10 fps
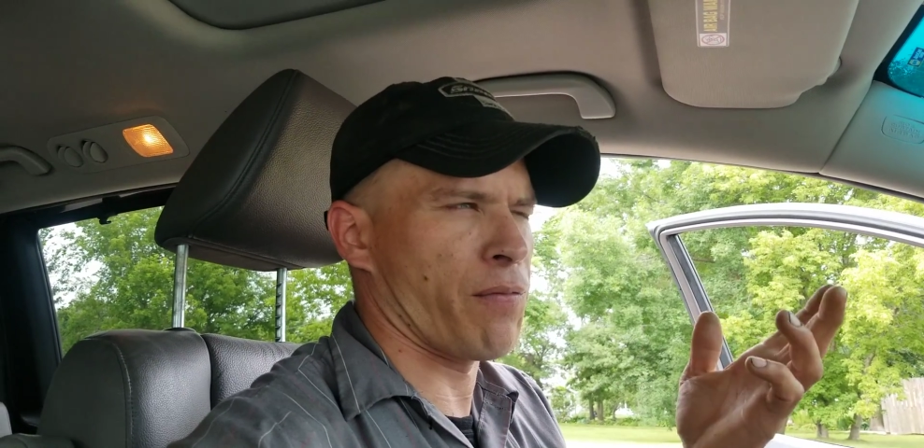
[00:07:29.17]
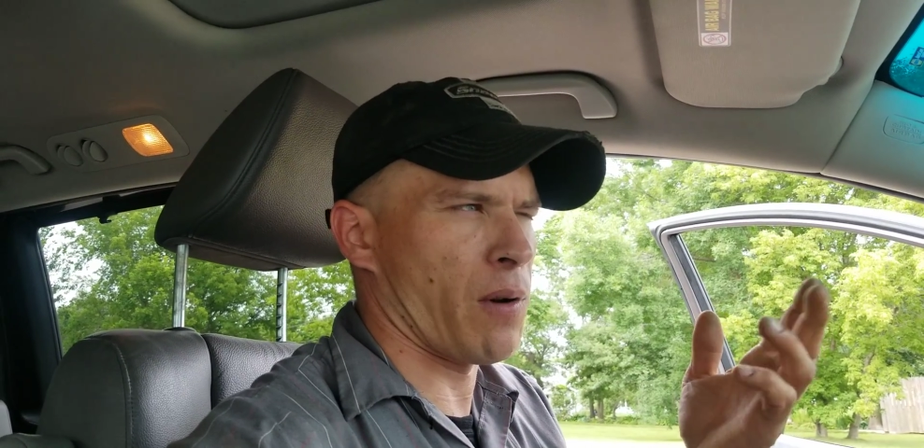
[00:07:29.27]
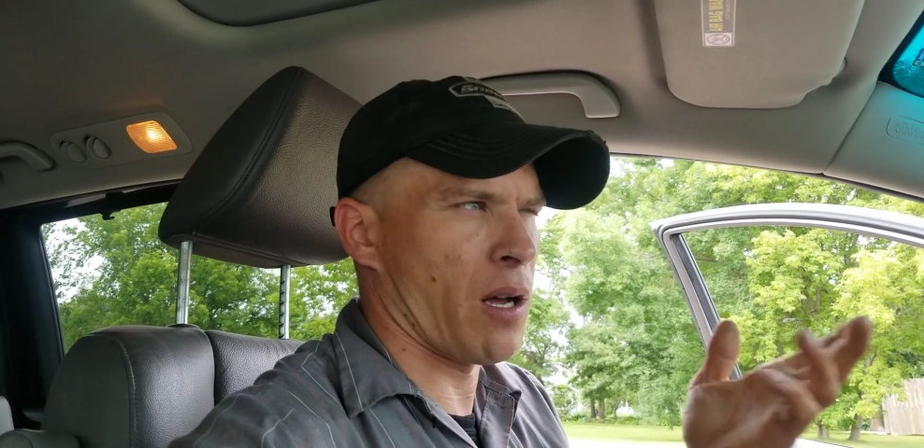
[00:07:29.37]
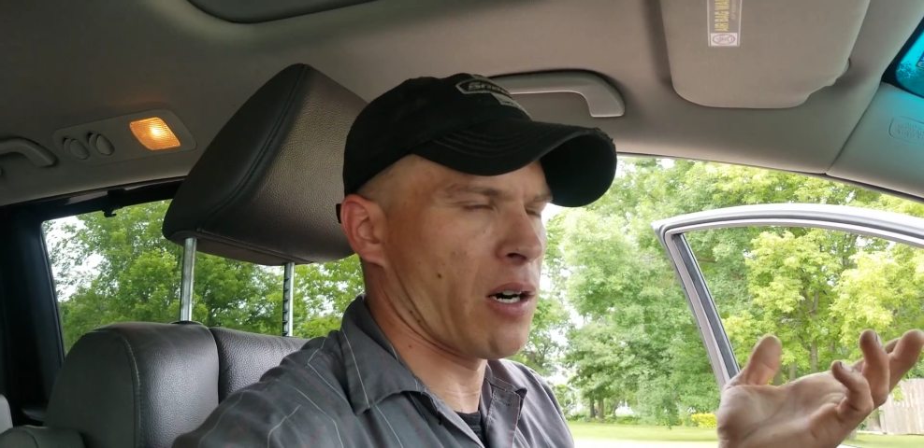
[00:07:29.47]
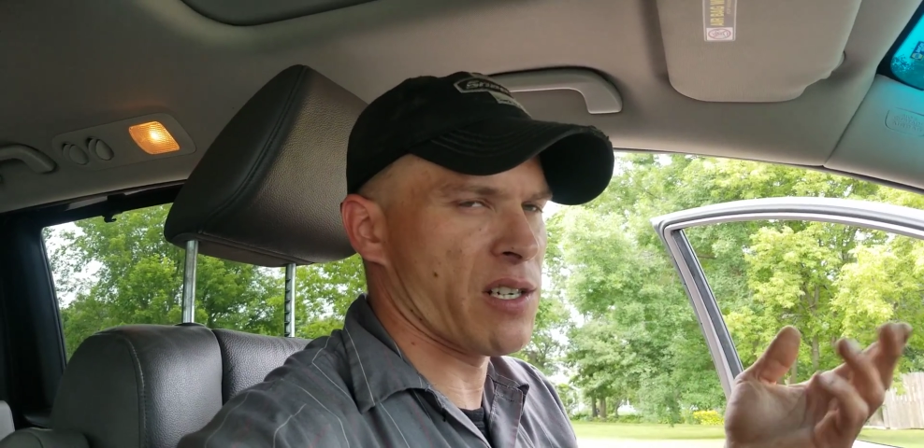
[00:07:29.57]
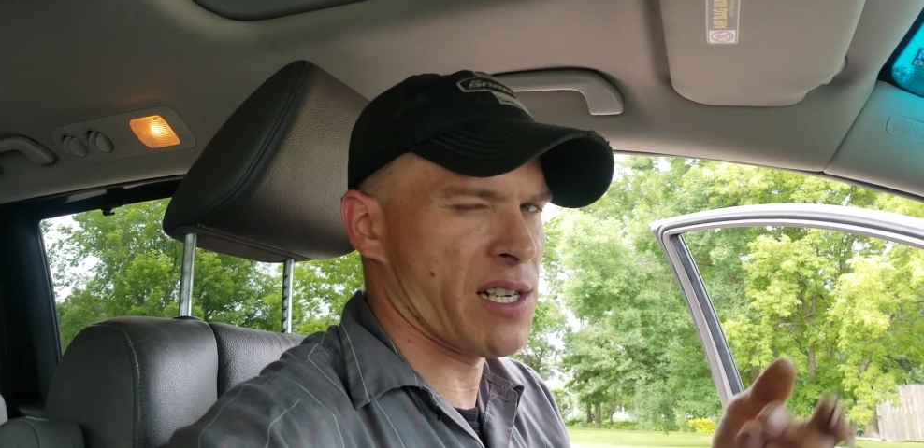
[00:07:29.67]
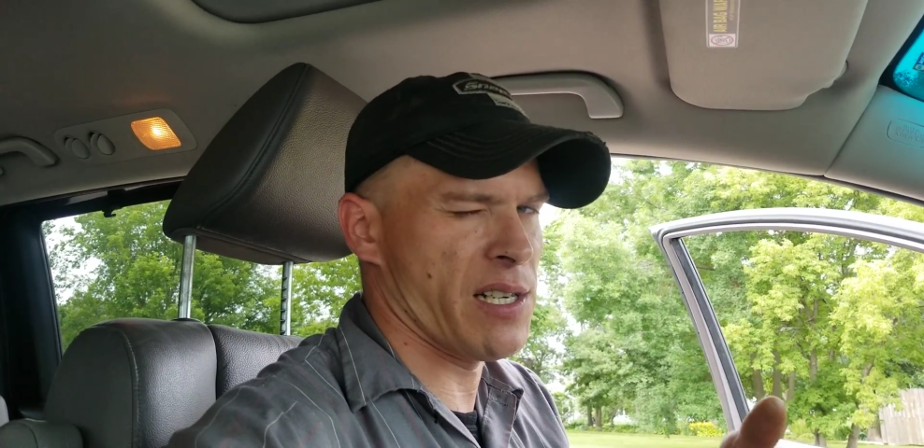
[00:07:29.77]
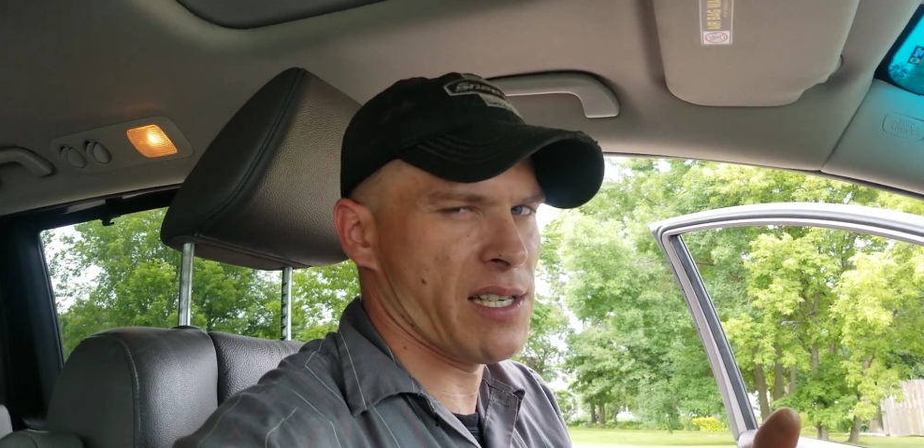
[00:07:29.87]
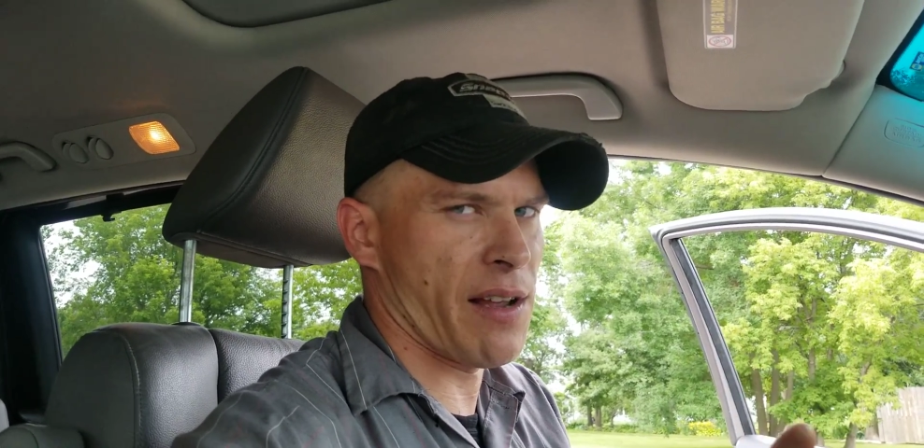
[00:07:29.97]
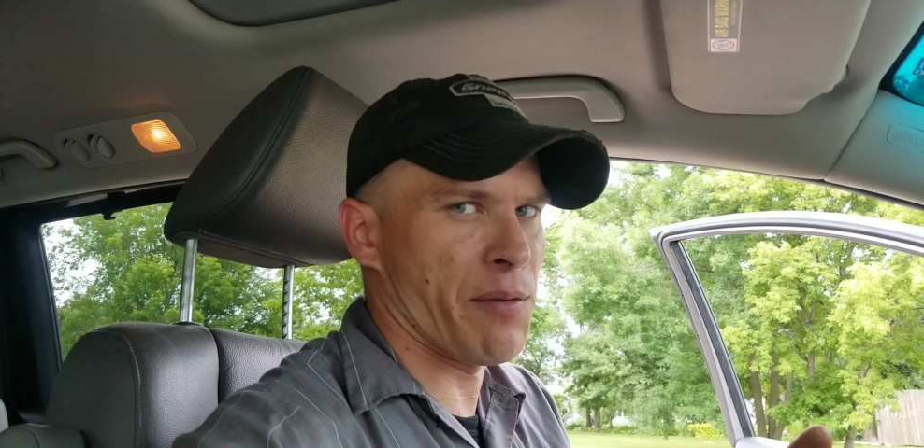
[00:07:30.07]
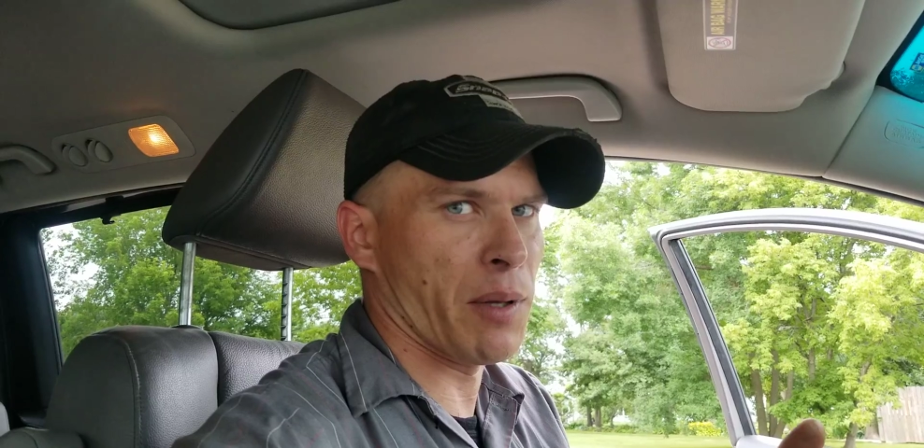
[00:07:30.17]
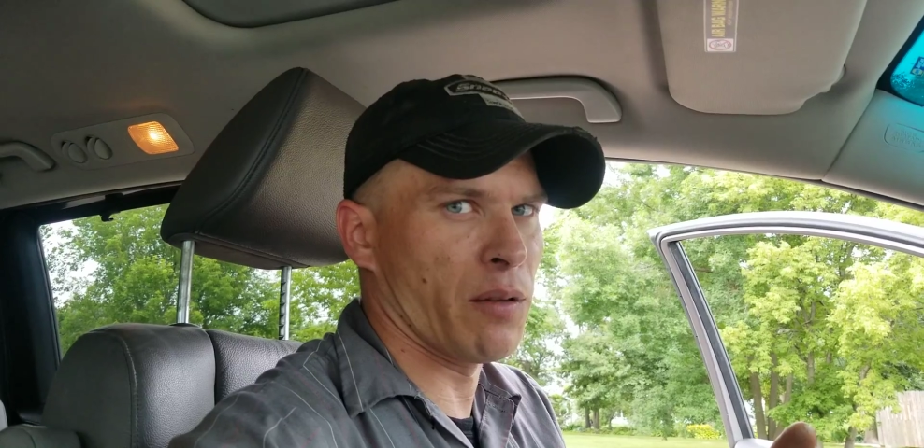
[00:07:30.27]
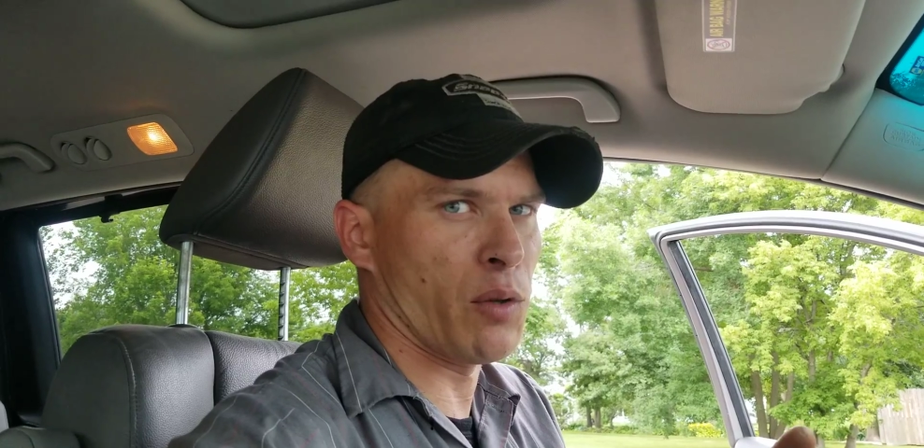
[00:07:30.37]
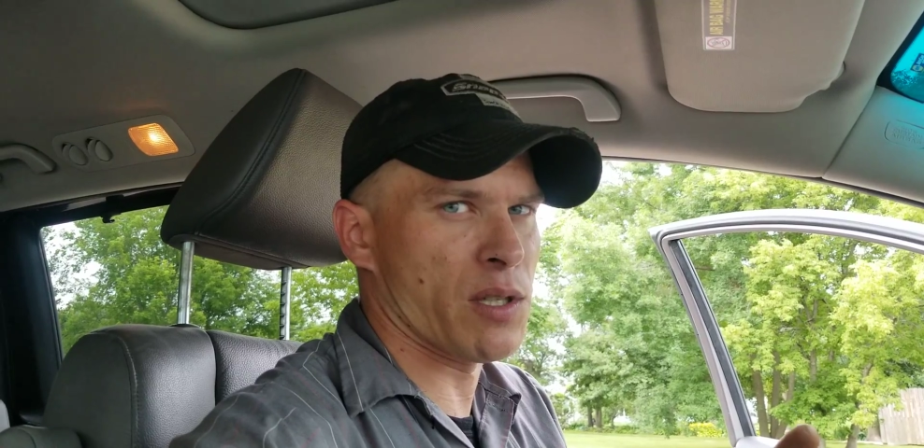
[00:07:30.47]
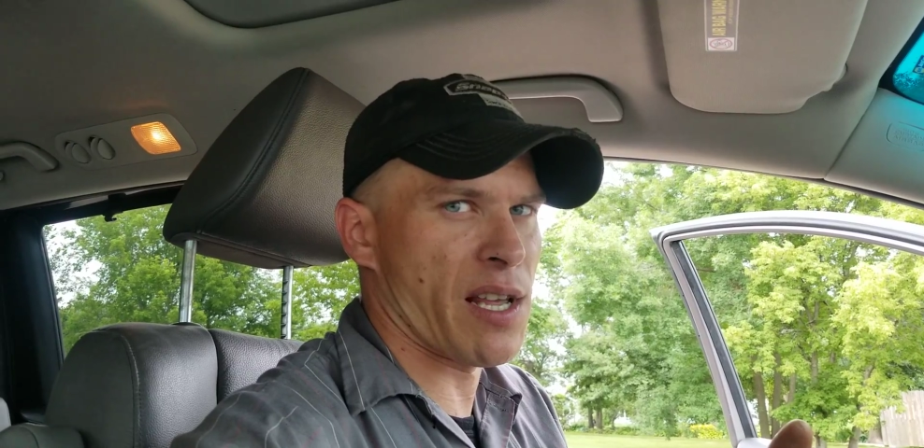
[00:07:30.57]
167
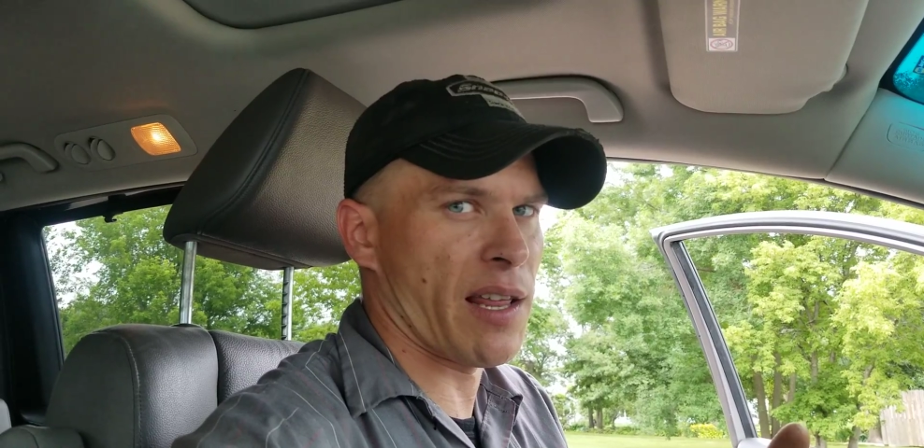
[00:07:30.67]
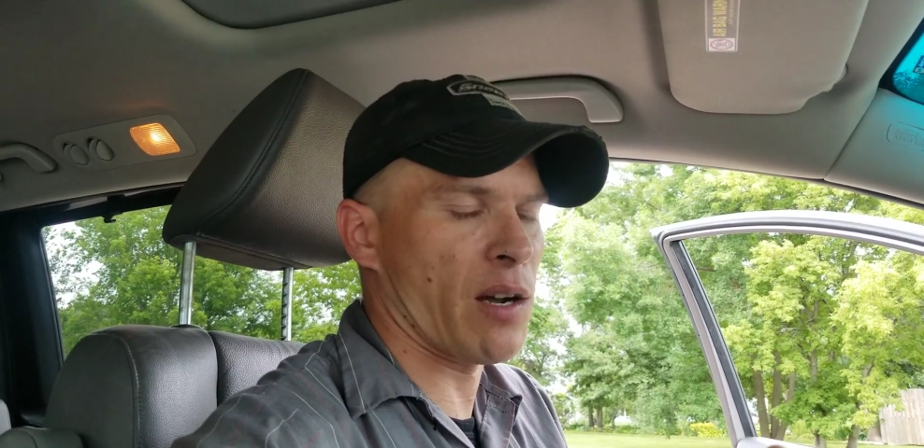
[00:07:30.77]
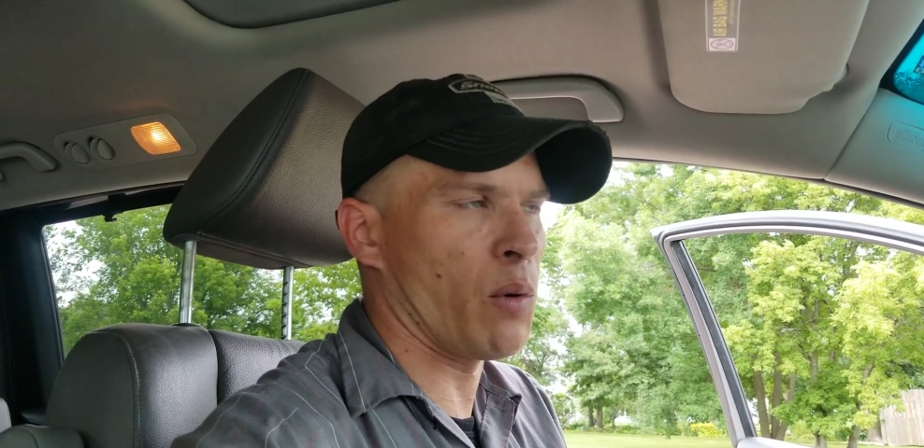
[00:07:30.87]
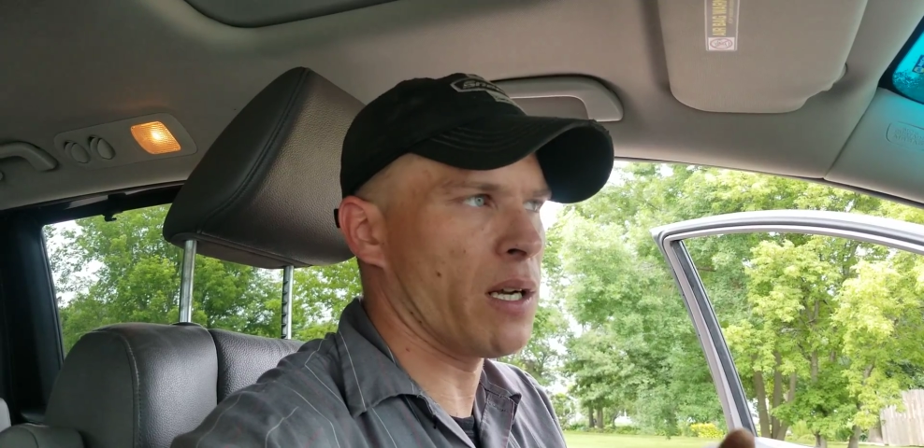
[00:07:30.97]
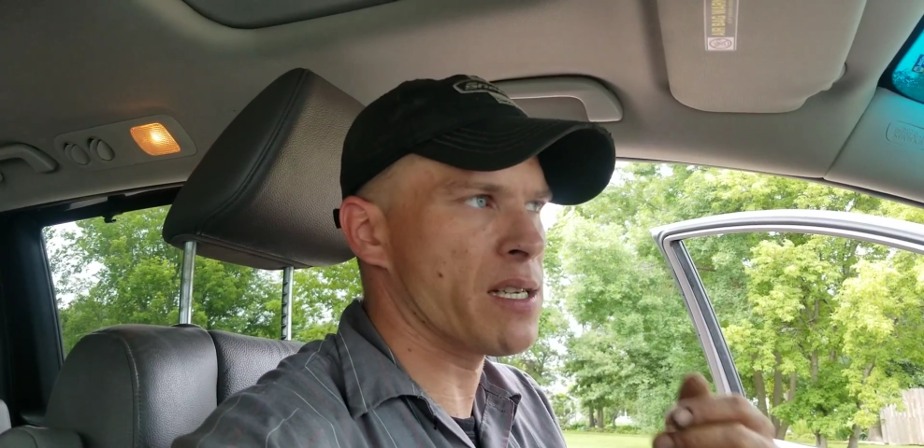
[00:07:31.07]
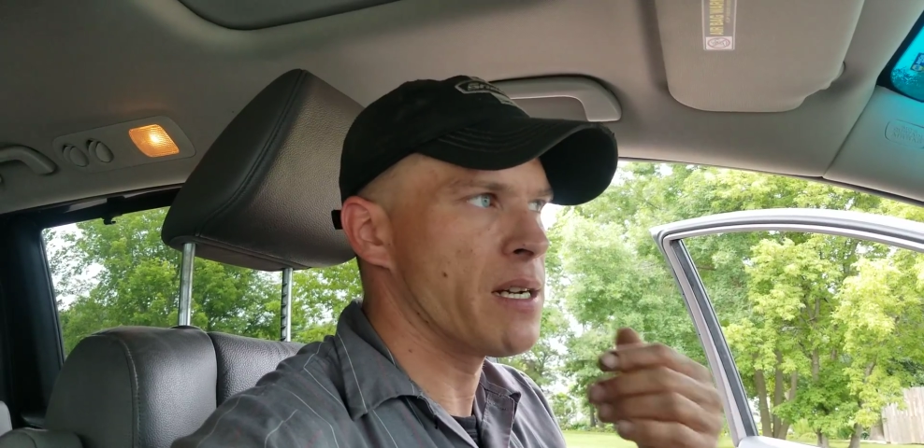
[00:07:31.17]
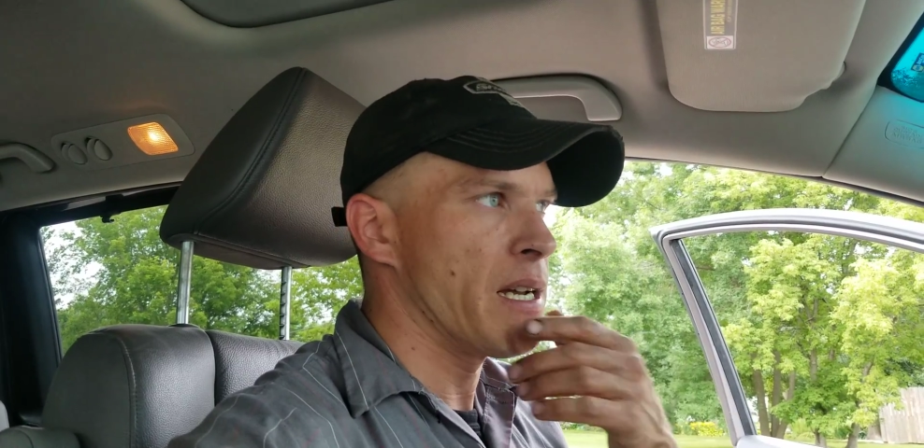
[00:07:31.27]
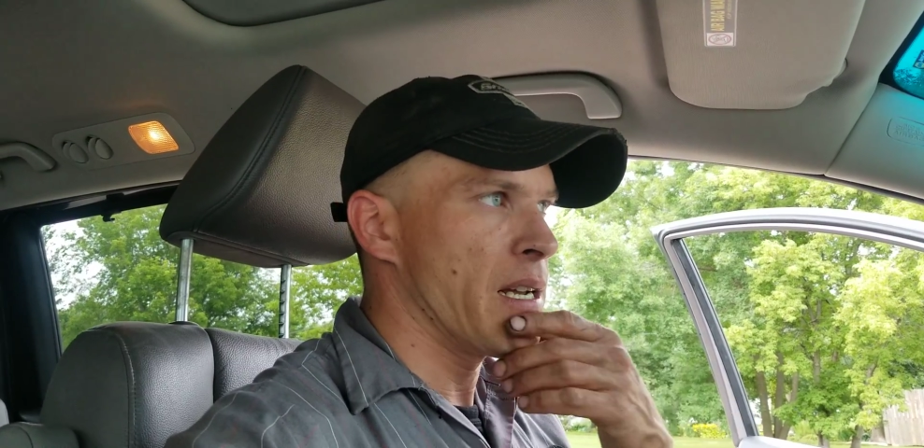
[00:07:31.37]
millivolts, I think it was.